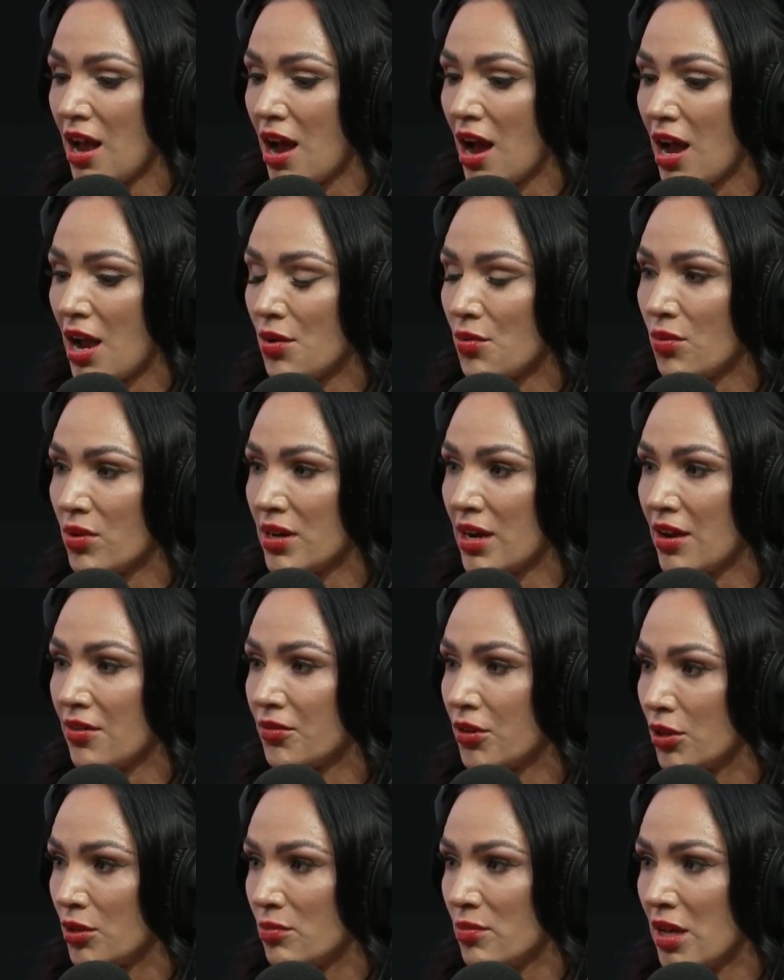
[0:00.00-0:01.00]
I want to have
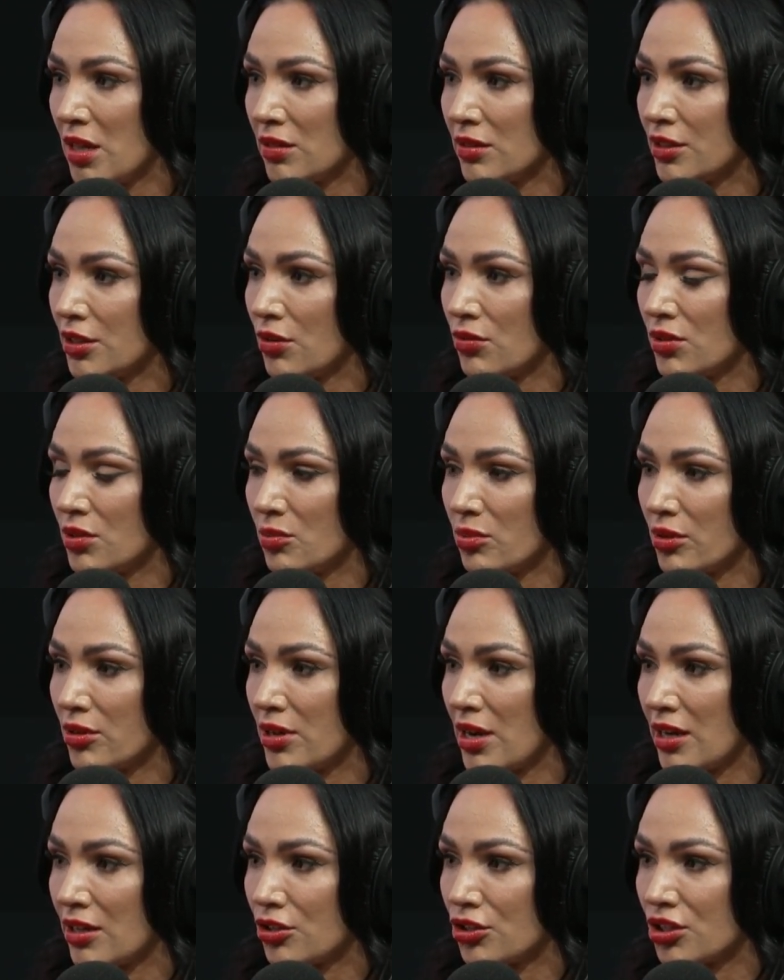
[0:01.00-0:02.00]
good melatonin
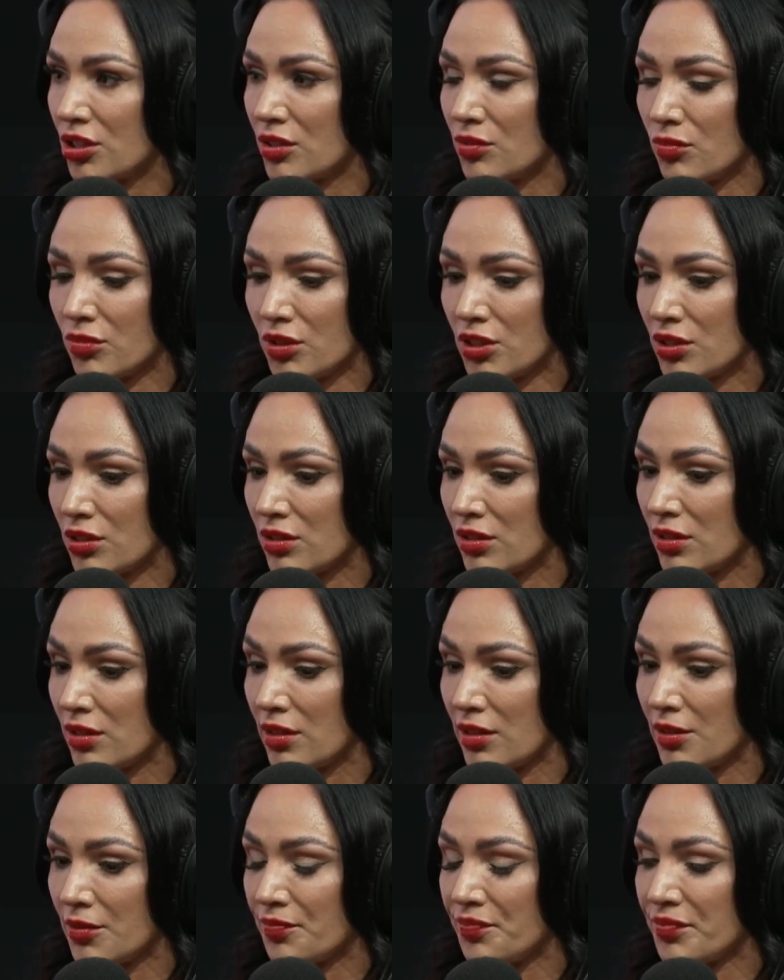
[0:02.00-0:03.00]
production, which is
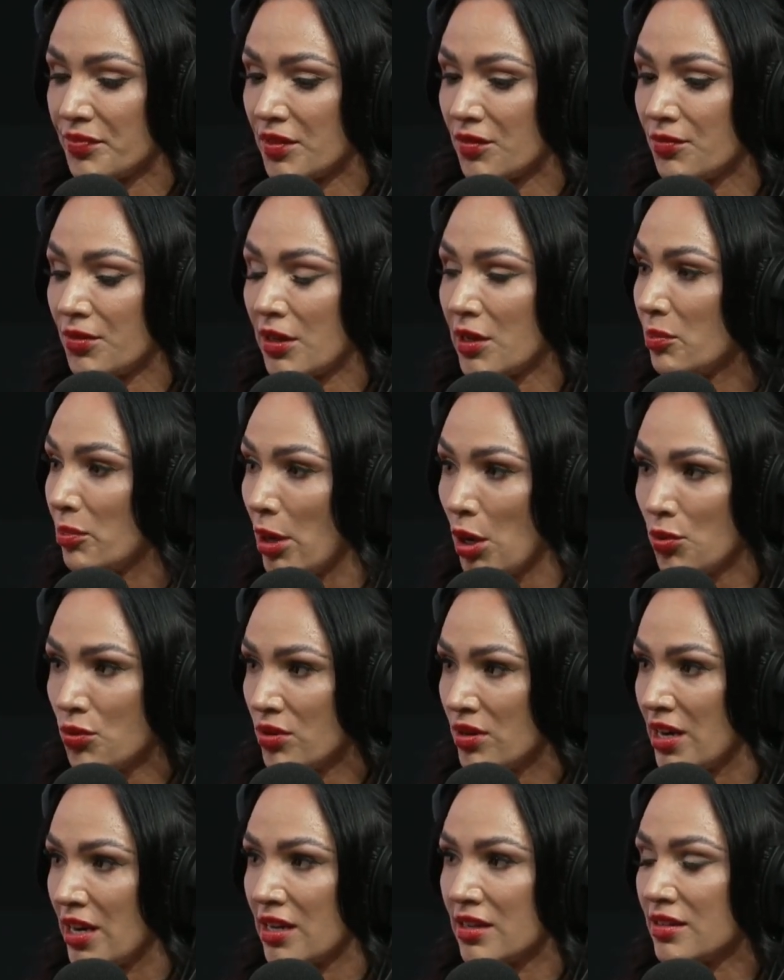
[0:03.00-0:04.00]
a very
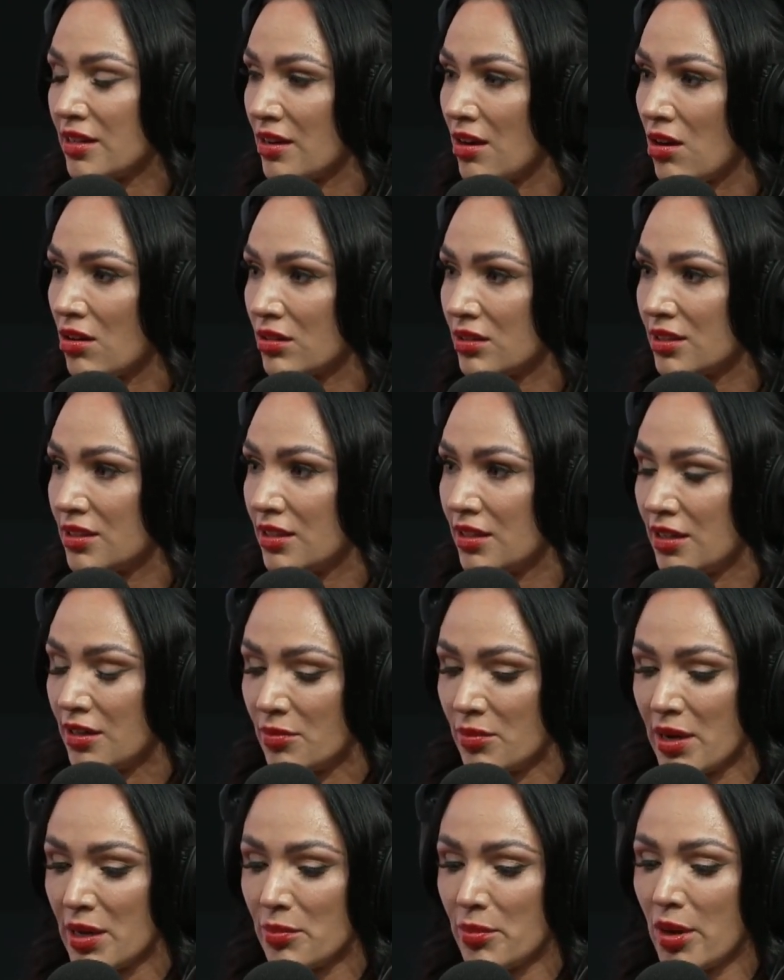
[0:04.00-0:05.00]
potent antioxidant
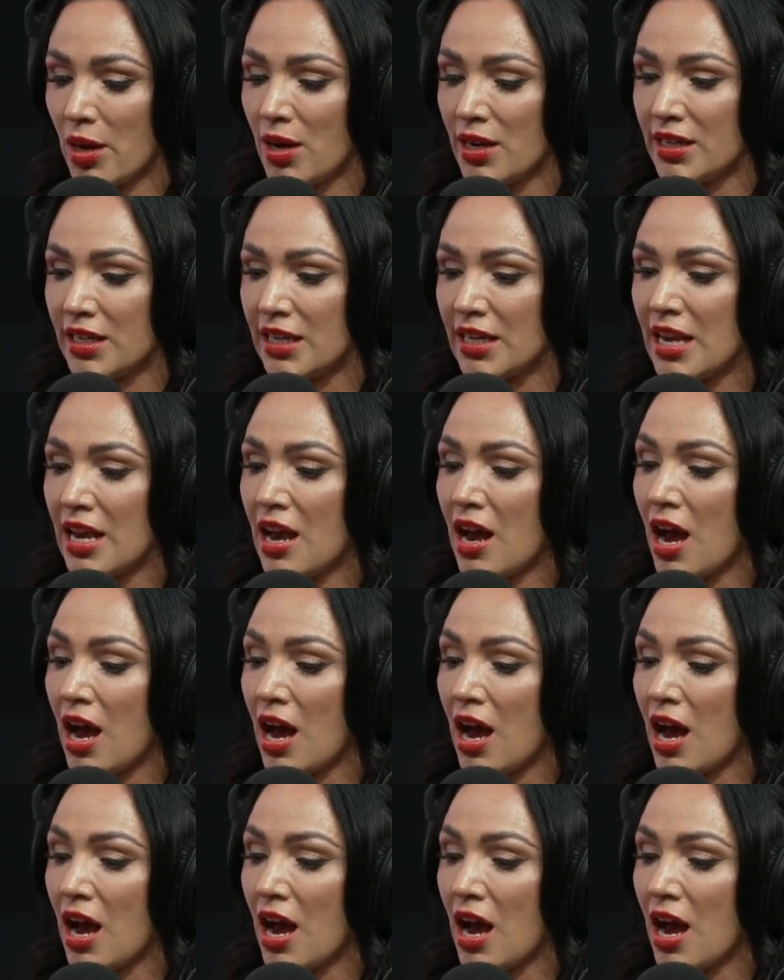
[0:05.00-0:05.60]
in my body.